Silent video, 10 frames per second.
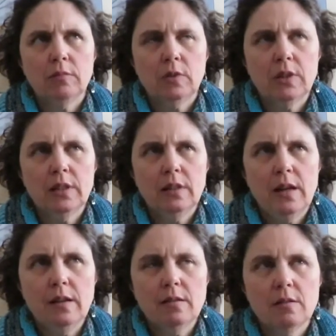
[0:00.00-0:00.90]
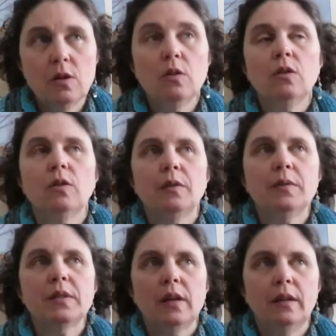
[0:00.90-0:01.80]
Christy Glass? No, it
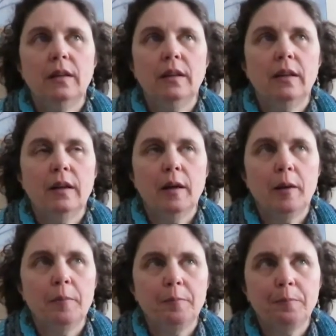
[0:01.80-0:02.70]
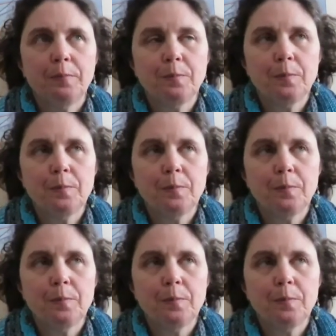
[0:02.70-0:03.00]
was on the oh